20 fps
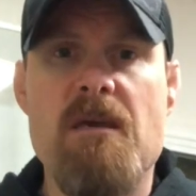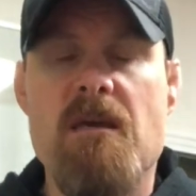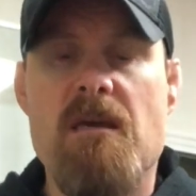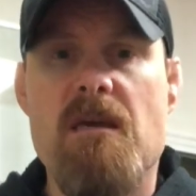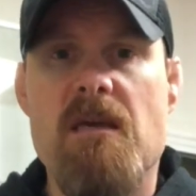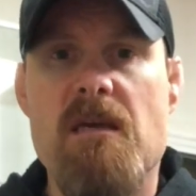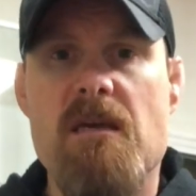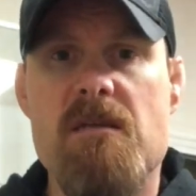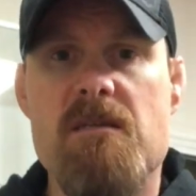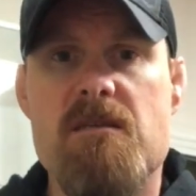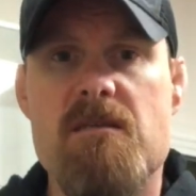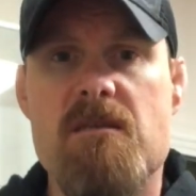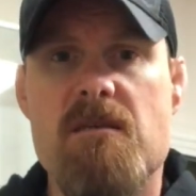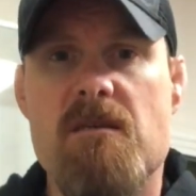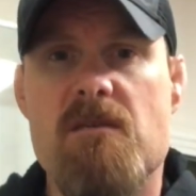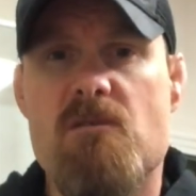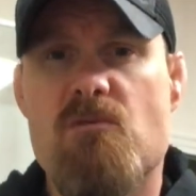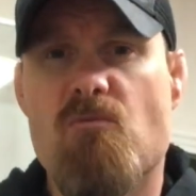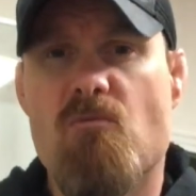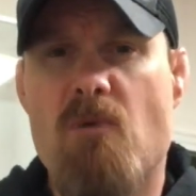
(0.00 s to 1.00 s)

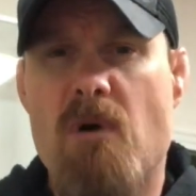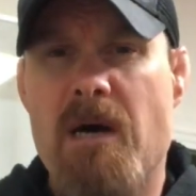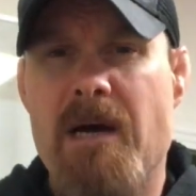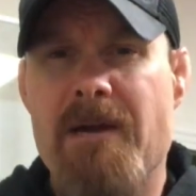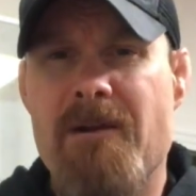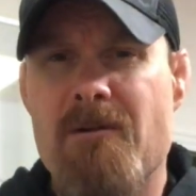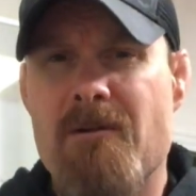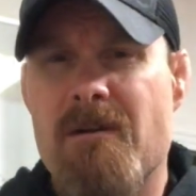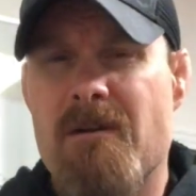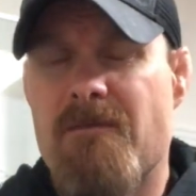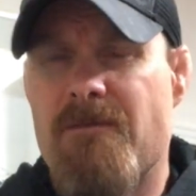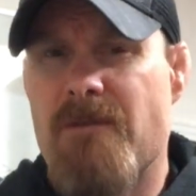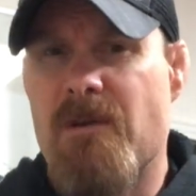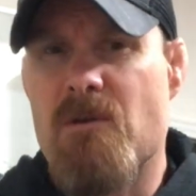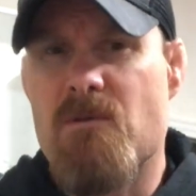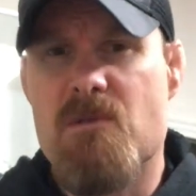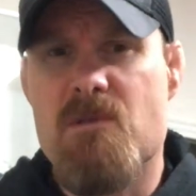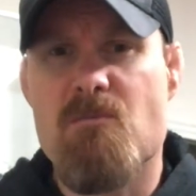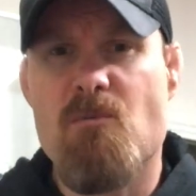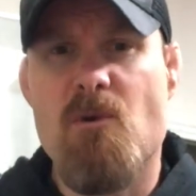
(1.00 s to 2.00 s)
It's wider, it
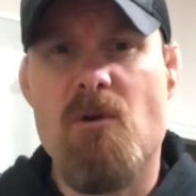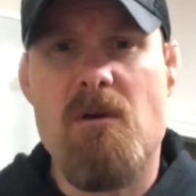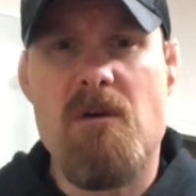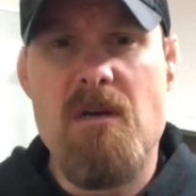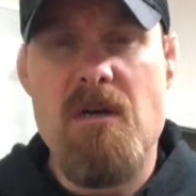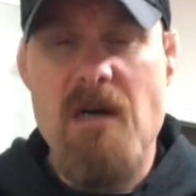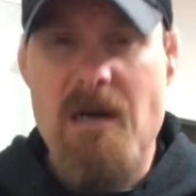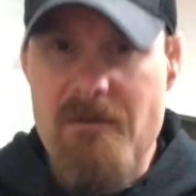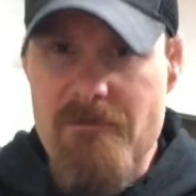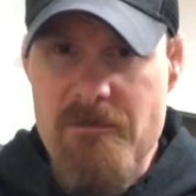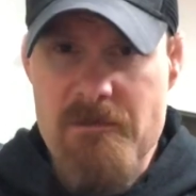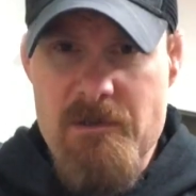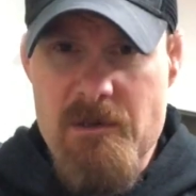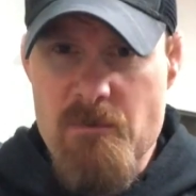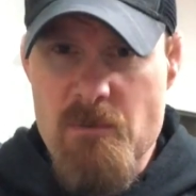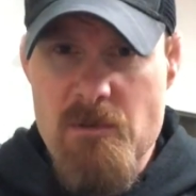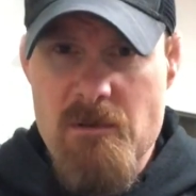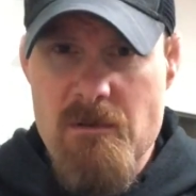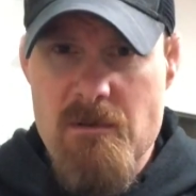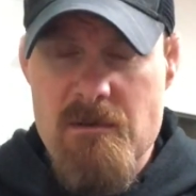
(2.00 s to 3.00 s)
feels more
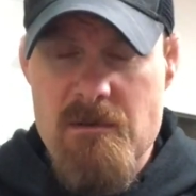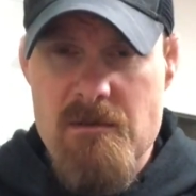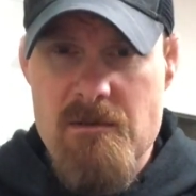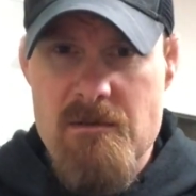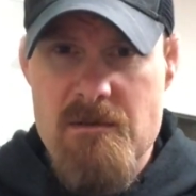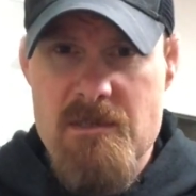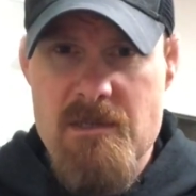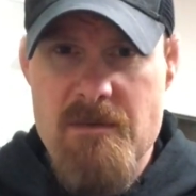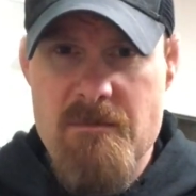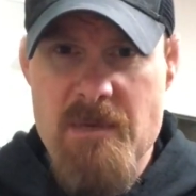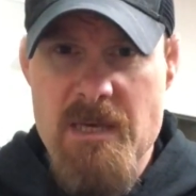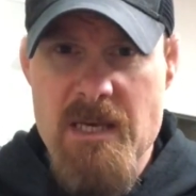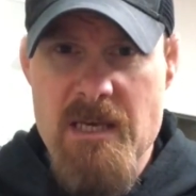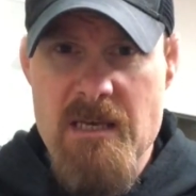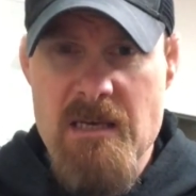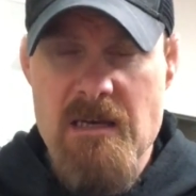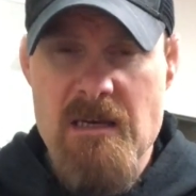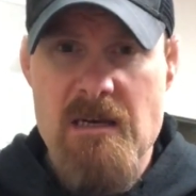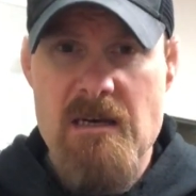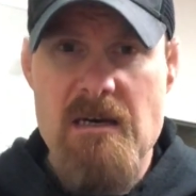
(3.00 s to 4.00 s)
comfortable to
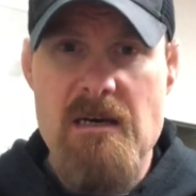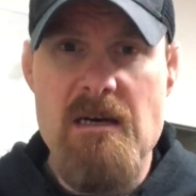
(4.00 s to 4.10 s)
me.